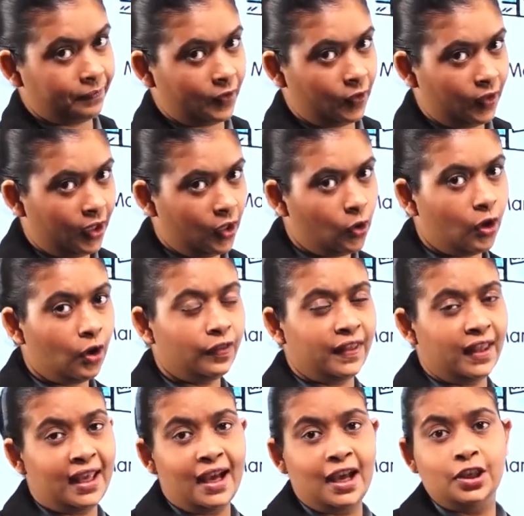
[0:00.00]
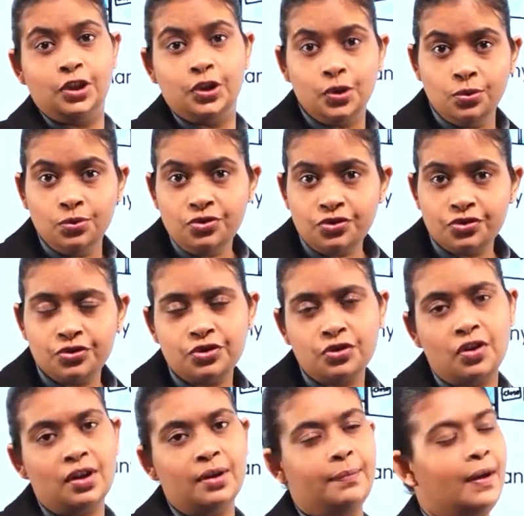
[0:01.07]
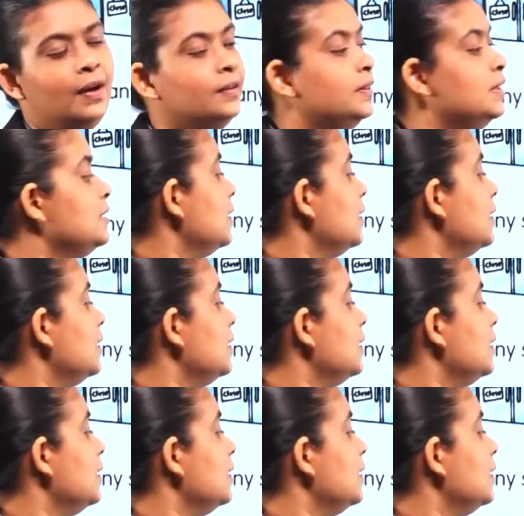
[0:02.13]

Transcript: Okay, or they are used to talk about the